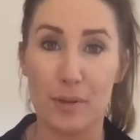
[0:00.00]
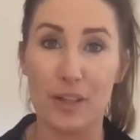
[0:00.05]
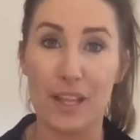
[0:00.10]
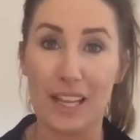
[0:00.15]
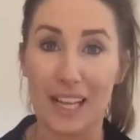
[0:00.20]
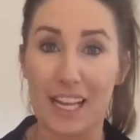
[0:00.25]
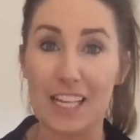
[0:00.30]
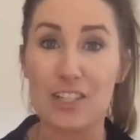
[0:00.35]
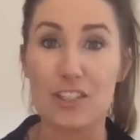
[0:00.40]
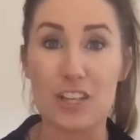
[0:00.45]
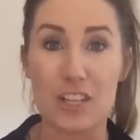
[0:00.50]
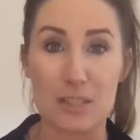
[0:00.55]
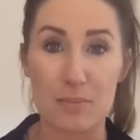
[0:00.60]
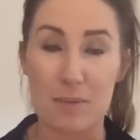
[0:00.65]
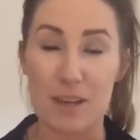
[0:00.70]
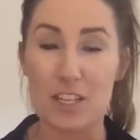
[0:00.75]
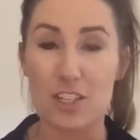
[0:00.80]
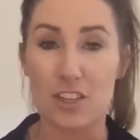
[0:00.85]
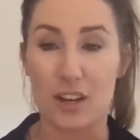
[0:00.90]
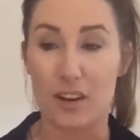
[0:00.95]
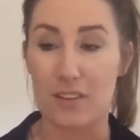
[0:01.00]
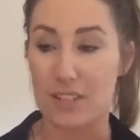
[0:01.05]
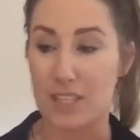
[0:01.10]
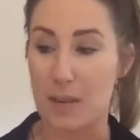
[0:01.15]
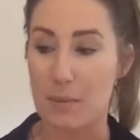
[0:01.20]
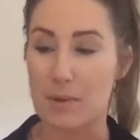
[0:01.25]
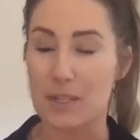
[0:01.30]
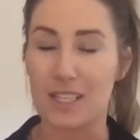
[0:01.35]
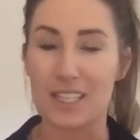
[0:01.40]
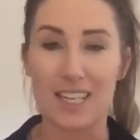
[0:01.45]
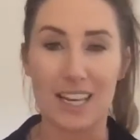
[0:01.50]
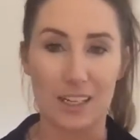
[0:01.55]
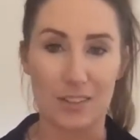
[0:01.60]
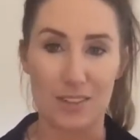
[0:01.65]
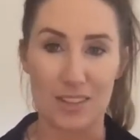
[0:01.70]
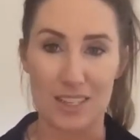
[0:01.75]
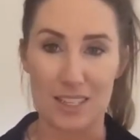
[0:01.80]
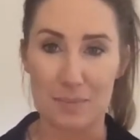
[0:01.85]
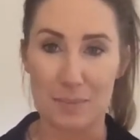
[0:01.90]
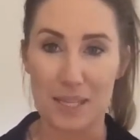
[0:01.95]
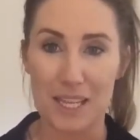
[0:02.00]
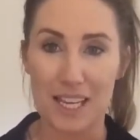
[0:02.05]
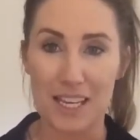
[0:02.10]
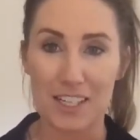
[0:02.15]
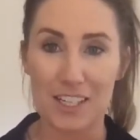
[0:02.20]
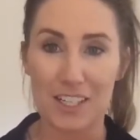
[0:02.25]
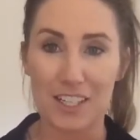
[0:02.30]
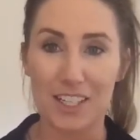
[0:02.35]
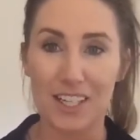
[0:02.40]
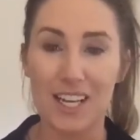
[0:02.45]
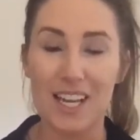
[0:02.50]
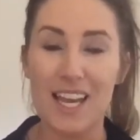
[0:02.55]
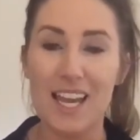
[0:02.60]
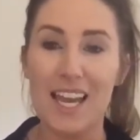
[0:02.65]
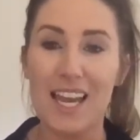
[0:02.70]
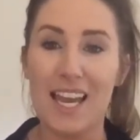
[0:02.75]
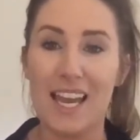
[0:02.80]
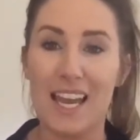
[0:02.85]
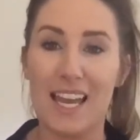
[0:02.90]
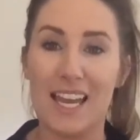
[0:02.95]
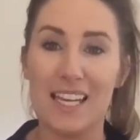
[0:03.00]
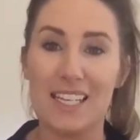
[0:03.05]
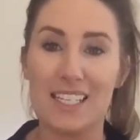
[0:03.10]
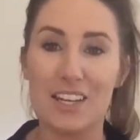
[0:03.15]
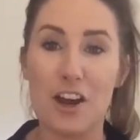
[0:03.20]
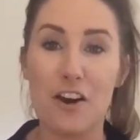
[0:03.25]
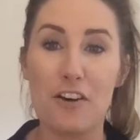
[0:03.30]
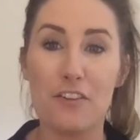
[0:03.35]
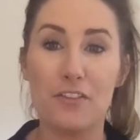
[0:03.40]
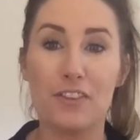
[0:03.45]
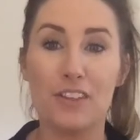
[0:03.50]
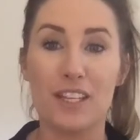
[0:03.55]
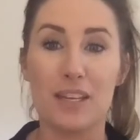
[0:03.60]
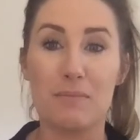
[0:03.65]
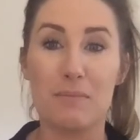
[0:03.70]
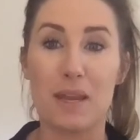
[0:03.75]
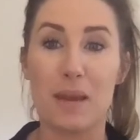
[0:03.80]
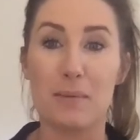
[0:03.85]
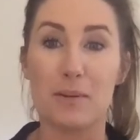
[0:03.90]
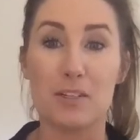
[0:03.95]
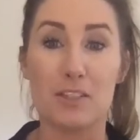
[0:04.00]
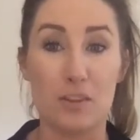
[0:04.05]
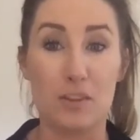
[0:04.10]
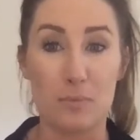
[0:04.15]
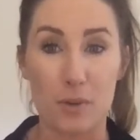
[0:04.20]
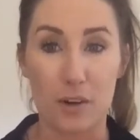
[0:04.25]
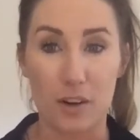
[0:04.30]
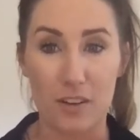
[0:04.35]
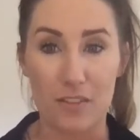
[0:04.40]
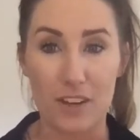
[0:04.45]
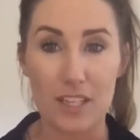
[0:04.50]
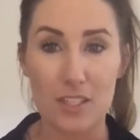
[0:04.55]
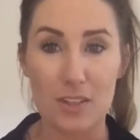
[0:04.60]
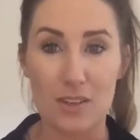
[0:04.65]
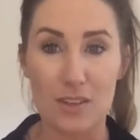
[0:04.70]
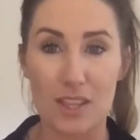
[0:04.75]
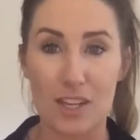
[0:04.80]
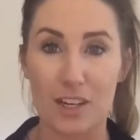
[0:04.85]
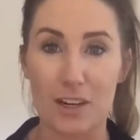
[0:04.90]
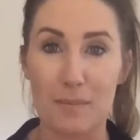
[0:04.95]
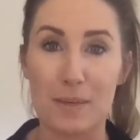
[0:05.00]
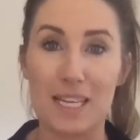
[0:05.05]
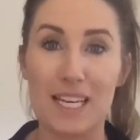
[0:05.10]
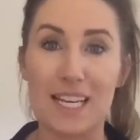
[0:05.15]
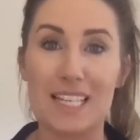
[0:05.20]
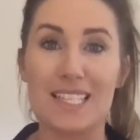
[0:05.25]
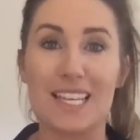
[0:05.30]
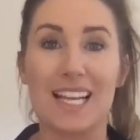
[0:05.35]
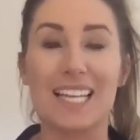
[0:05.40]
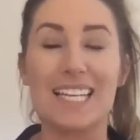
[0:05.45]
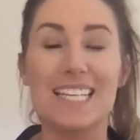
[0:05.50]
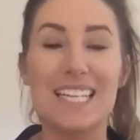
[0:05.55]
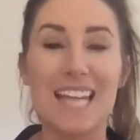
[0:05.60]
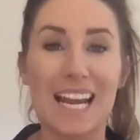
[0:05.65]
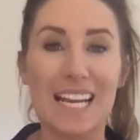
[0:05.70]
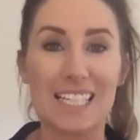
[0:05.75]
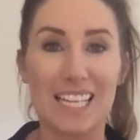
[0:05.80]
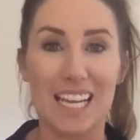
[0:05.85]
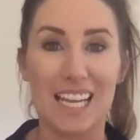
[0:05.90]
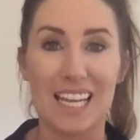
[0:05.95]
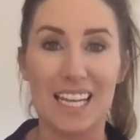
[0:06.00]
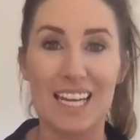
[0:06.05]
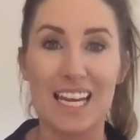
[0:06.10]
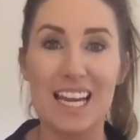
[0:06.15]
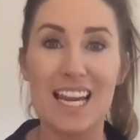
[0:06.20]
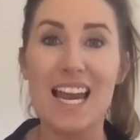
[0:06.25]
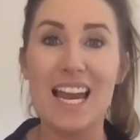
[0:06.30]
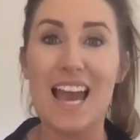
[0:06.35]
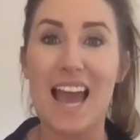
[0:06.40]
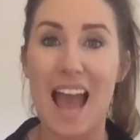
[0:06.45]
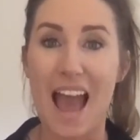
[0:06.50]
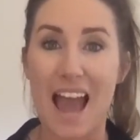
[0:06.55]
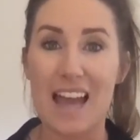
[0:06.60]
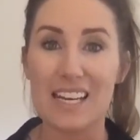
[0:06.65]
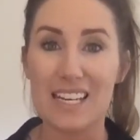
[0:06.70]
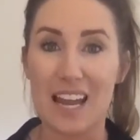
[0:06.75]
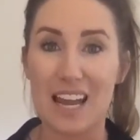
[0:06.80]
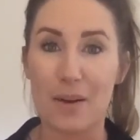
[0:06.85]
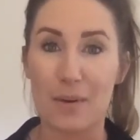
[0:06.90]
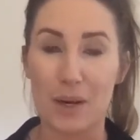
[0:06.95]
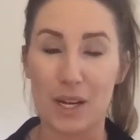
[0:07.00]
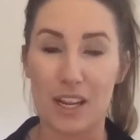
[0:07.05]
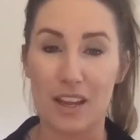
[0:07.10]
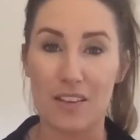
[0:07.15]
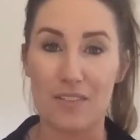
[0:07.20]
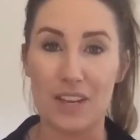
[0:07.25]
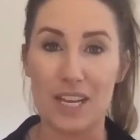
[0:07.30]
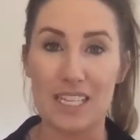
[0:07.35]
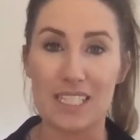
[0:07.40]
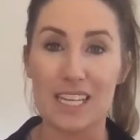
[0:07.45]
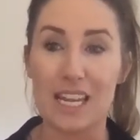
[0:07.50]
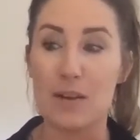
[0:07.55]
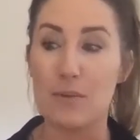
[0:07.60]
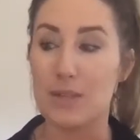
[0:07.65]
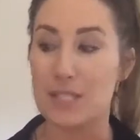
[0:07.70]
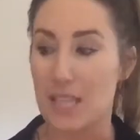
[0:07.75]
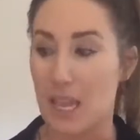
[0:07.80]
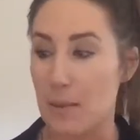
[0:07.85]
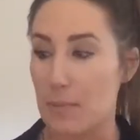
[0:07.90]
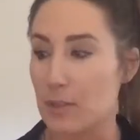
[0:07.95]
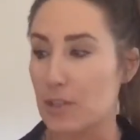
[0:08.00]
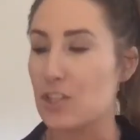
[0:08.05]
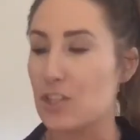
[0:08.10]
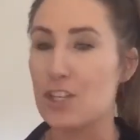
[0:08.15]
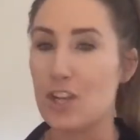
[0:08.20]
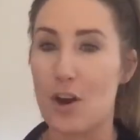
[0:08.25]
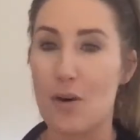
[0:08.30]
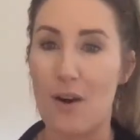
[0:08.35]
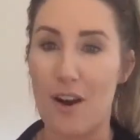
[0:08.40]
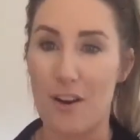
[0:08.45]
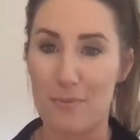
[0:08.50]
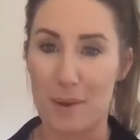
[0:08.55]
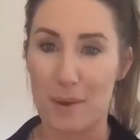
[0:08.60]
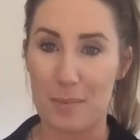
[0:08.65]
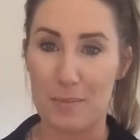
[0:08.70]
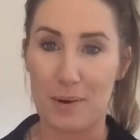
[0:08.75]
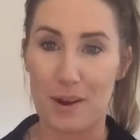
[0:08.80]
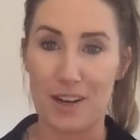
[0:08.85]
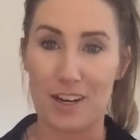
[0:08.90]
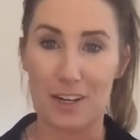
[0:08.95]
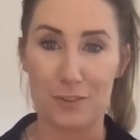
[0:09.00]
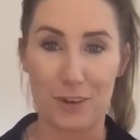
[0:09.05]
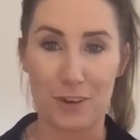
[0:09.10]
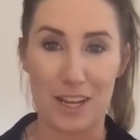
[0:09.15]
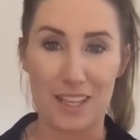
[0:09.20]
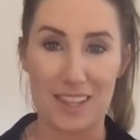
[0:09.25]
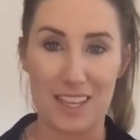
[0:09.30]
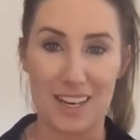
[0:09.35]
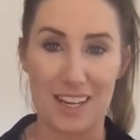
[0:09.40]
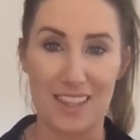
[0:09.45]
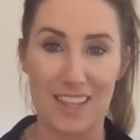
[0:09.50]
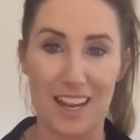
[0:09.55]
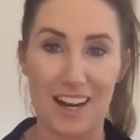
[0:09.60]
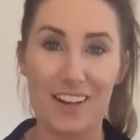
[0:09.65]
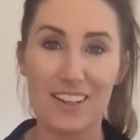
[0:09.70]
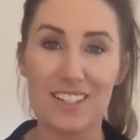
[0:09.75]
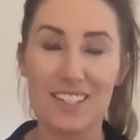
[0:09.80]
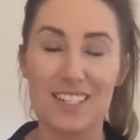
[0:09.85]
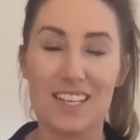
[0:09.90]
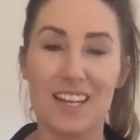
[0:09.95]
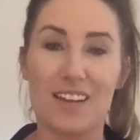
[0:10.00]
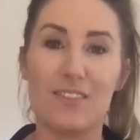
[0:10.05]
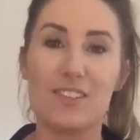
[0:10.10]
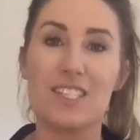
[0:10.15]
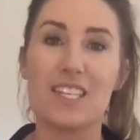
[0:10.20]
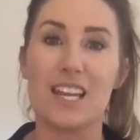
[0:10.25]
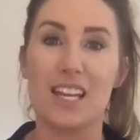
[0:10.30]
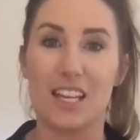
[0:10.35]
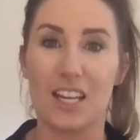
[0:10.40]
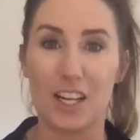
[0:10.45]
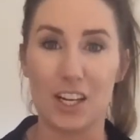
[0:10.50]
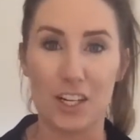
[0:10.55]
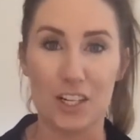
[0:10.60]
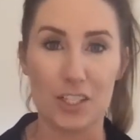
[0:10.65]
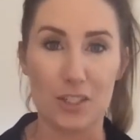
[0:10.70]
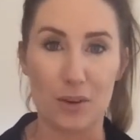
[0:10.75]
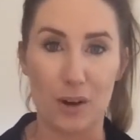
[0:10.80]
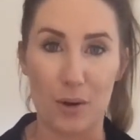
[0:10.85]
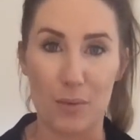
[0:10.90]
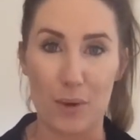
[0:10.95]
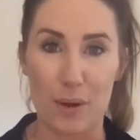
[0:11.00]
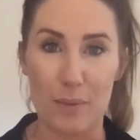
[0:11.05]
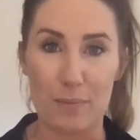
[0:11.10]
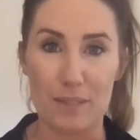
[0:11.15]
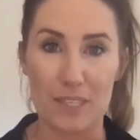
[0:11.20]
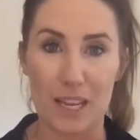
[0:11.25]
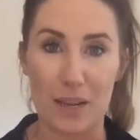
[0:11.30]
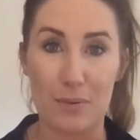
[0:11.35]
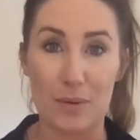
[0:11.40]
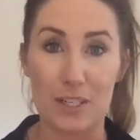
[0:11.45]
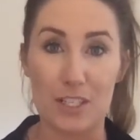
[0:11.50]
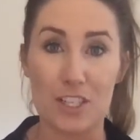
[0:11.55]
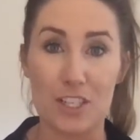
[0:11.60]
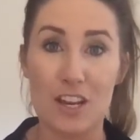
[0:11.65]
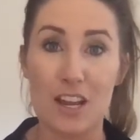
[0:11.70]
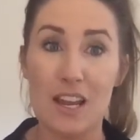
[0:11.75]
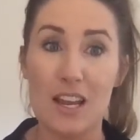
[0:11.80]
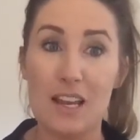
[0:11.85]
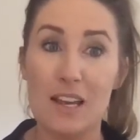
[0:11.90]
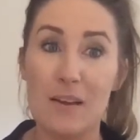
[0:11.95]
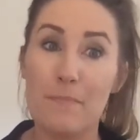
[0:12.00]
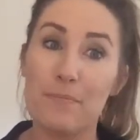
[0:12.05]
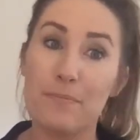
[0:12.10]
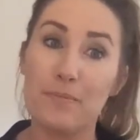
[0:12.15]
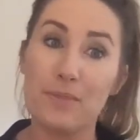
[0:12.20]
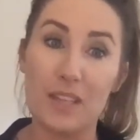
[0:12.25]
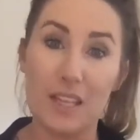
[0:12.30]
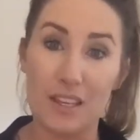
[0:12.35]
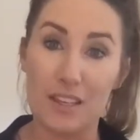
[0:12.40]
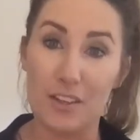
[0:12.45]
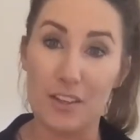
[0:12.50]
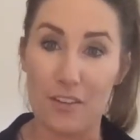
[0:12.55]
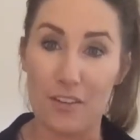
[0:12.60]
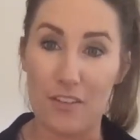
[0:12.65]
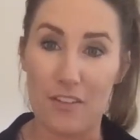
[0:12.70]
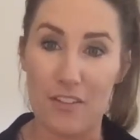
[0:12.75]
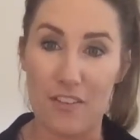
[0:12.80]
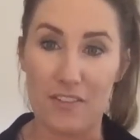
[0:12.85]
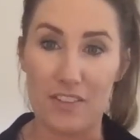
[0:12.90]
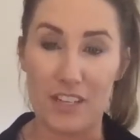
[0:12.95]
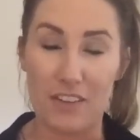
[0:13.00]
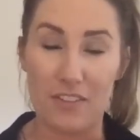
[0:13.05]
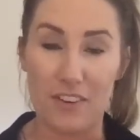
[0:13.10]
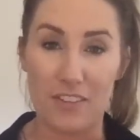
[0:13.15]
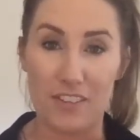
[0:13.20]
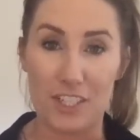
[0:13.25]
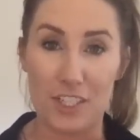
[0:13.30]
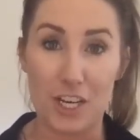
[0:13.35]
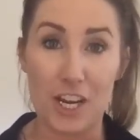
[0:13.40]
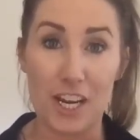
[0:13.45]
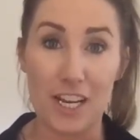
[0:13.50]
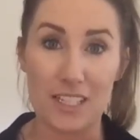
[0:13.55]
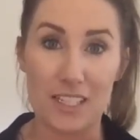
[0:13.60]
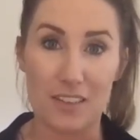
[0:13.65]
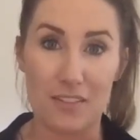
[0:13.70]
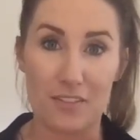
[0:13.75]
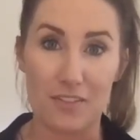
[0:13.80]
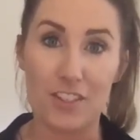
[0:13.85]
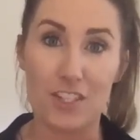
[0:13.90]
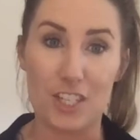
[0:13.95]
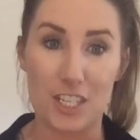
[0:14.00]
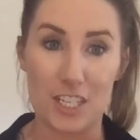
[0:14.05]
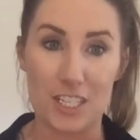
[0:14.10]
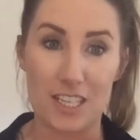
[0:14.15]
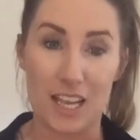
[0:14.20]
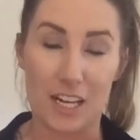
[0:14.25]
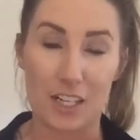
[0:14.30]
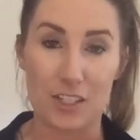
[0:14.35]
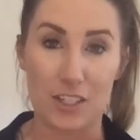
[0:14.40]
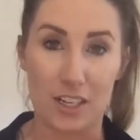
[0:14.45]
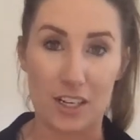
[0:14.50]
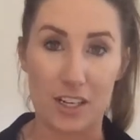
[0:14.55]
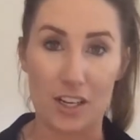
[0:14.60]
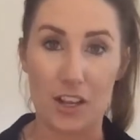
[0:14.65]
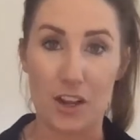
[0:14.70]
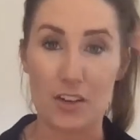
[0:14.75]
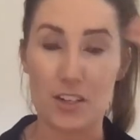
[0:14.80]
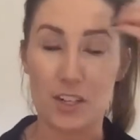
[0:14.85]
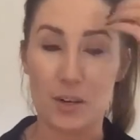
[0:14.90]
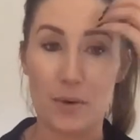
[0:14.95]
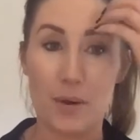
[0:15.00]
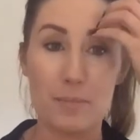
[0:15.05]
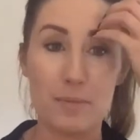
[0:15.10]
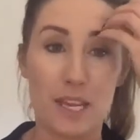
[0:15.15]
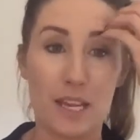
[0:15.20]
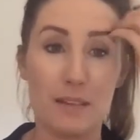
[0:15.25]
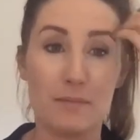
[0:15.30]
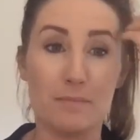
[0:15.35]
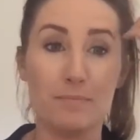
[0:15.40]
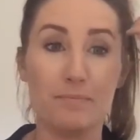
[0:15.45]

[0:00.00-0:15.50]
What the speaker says: Like I just mentioned, I was able to connect with this planner and hopefully be able to do more events with her because I connected at a networking event and was able to show off my product right then and there instead of sending her to our website, which you have a 50-50 chance if she's actually going to go to your website.